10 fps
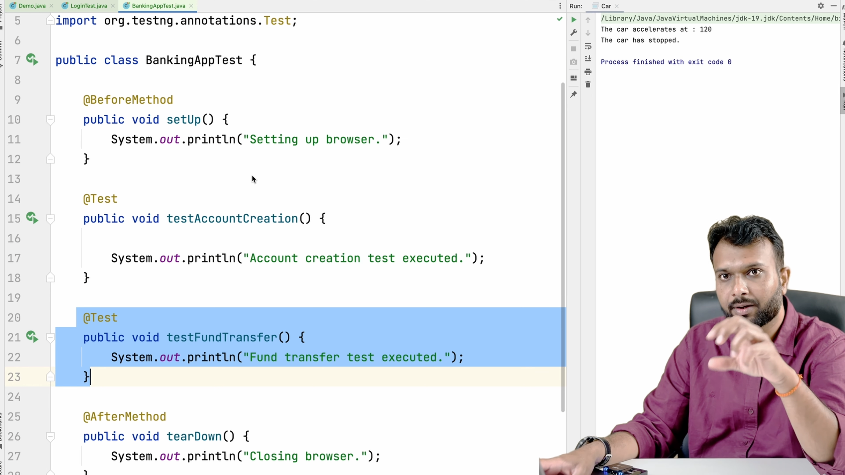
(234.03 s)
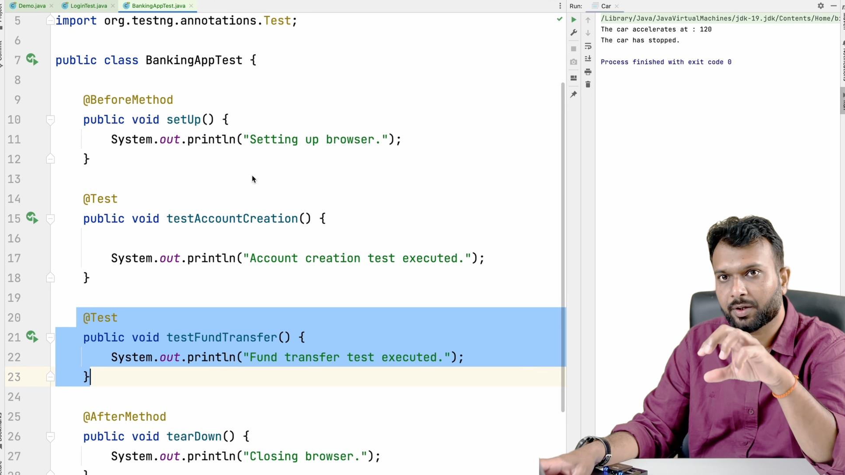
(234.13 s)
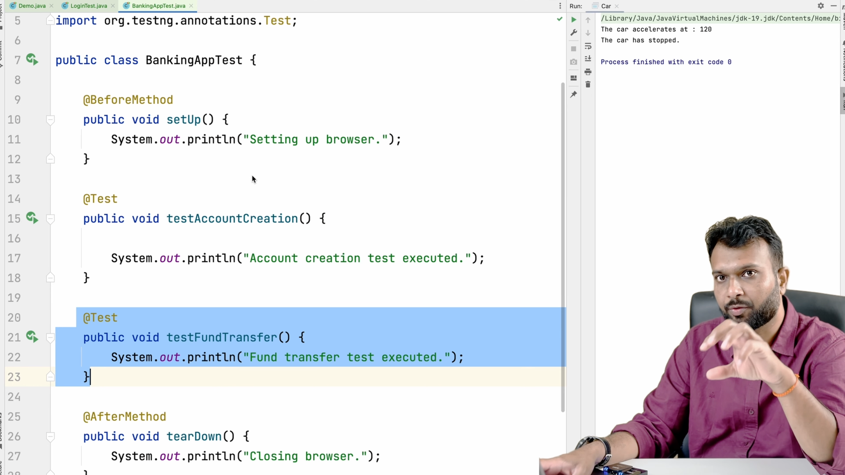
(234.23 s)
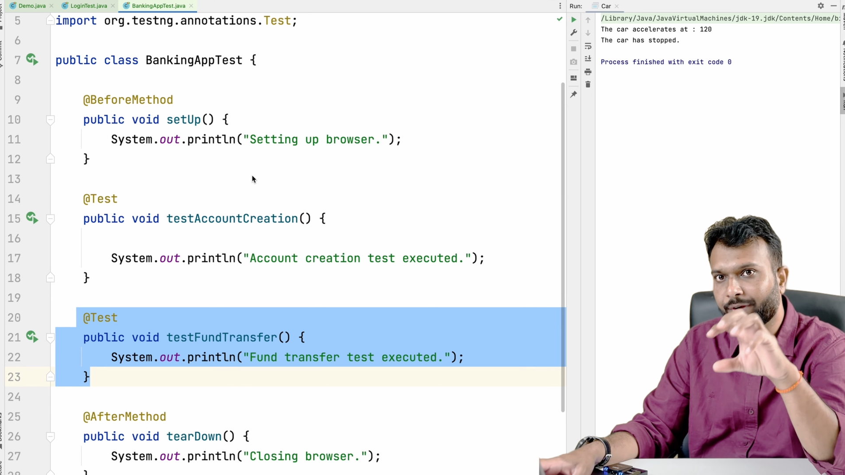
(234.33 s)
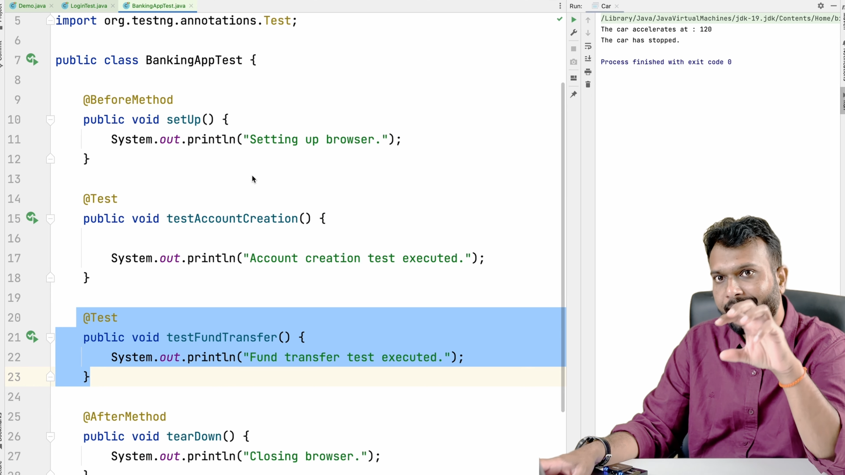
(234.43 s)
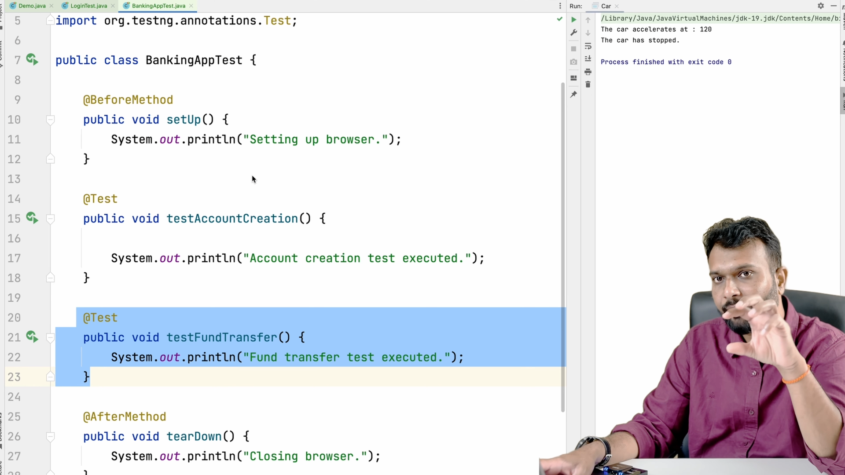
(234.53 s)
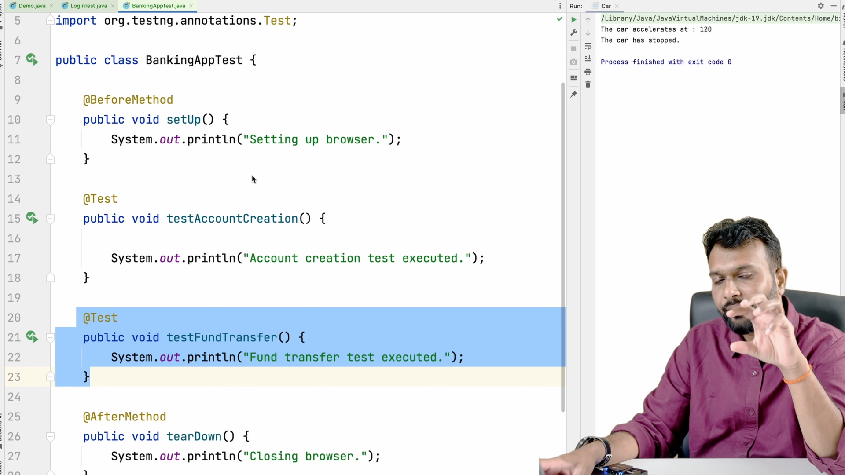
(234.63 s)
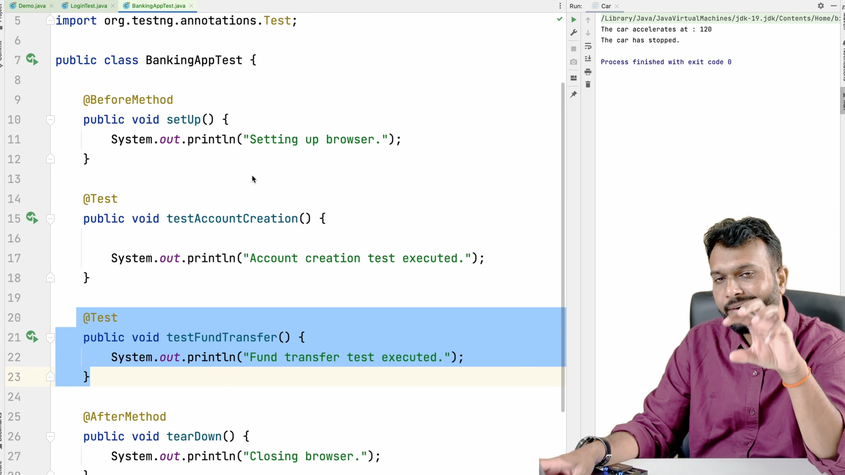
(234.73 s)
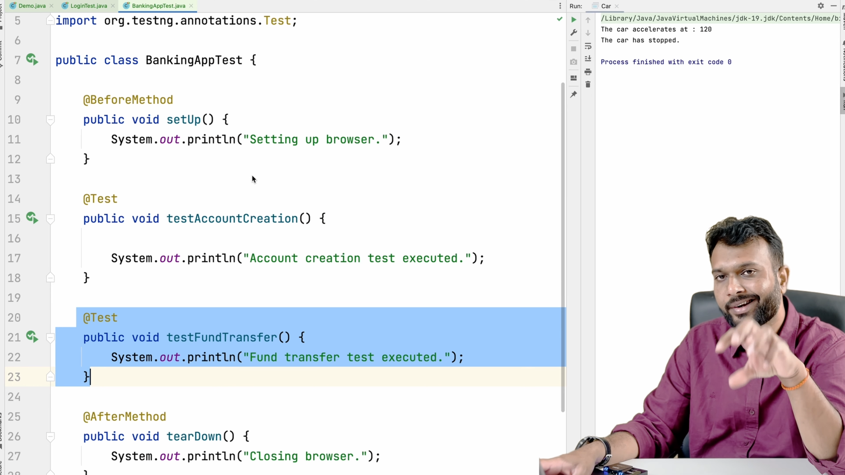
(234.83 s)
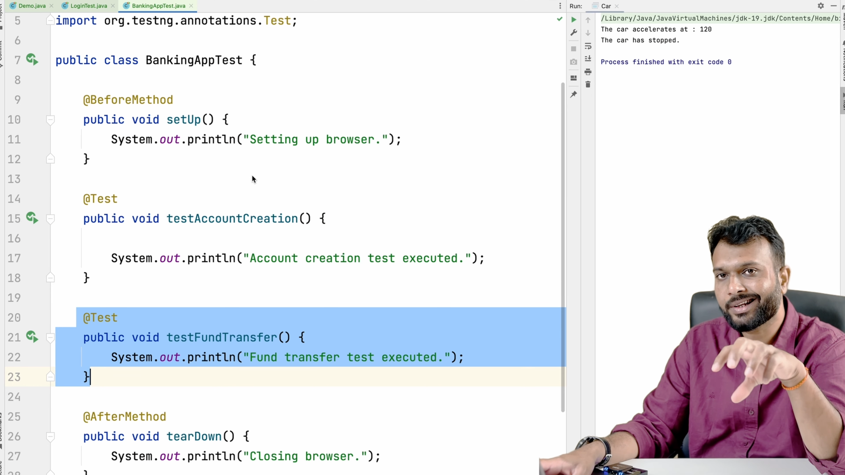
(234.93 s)

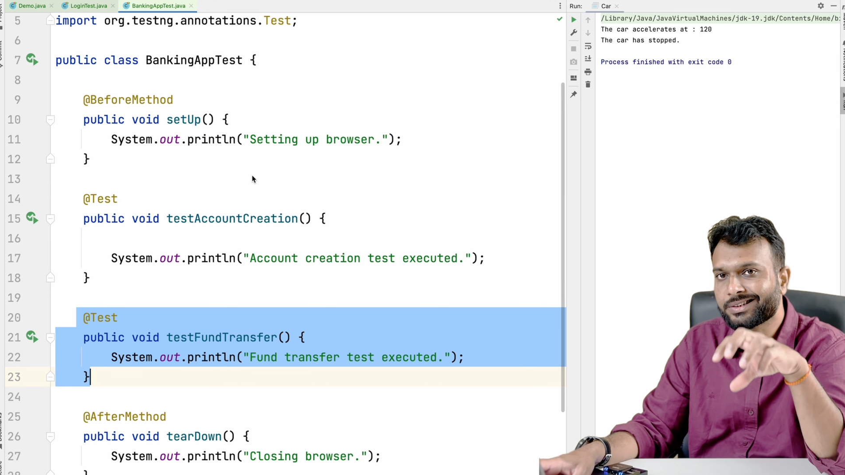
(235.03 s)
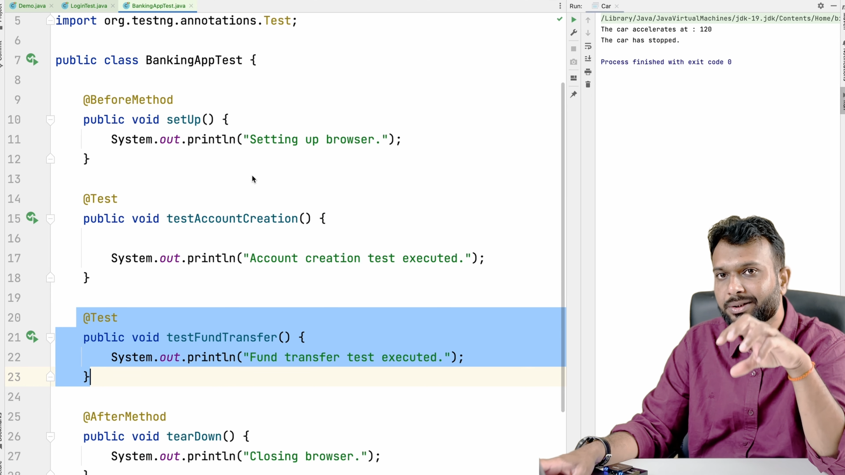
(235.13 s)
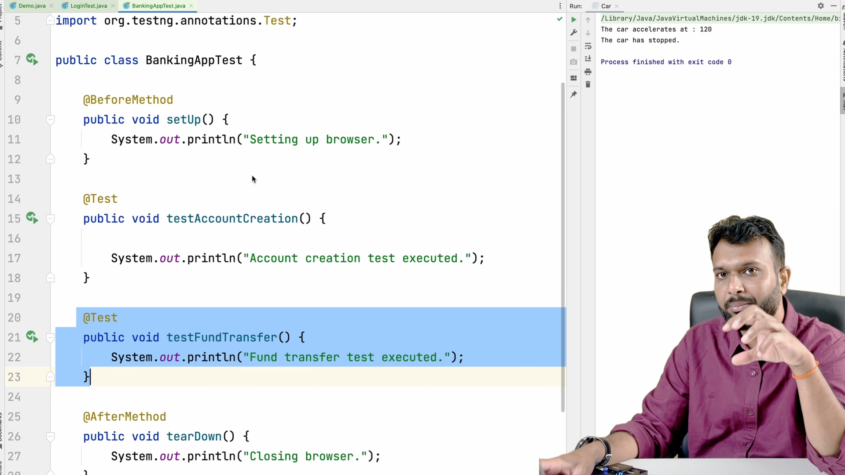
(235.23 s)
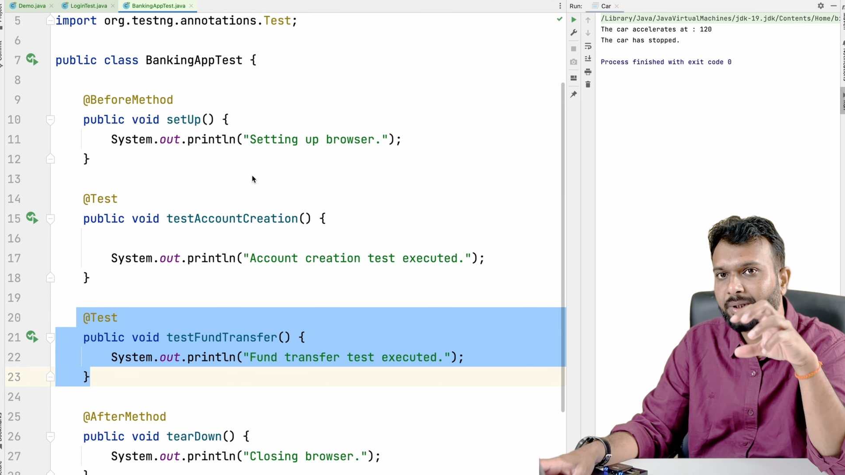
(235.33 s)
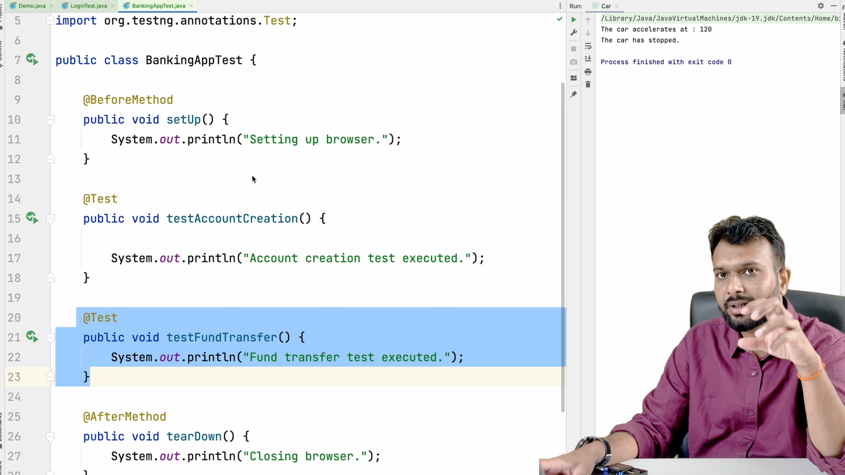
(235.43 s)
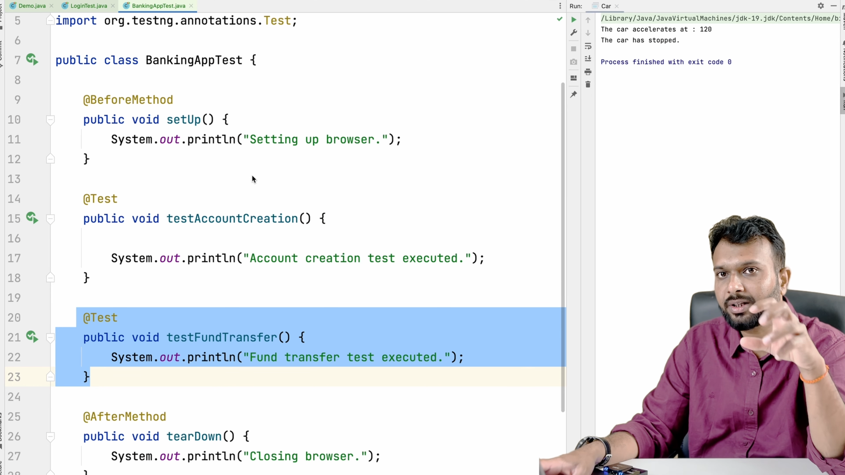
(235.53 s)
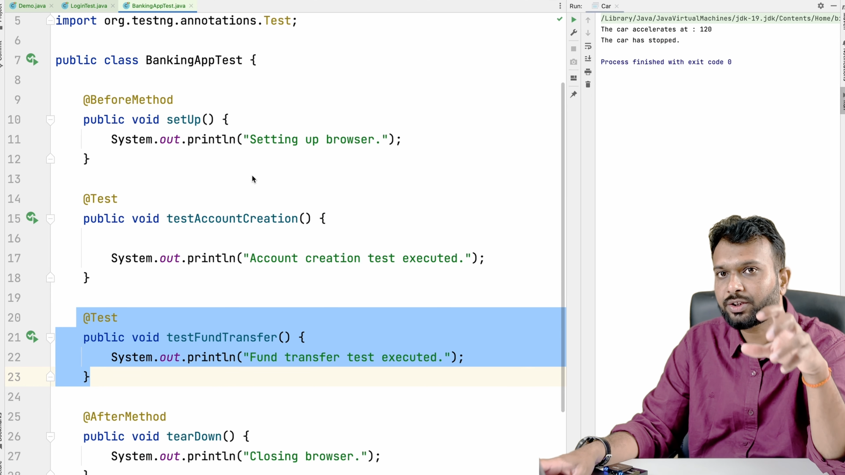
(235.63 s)
whenever test method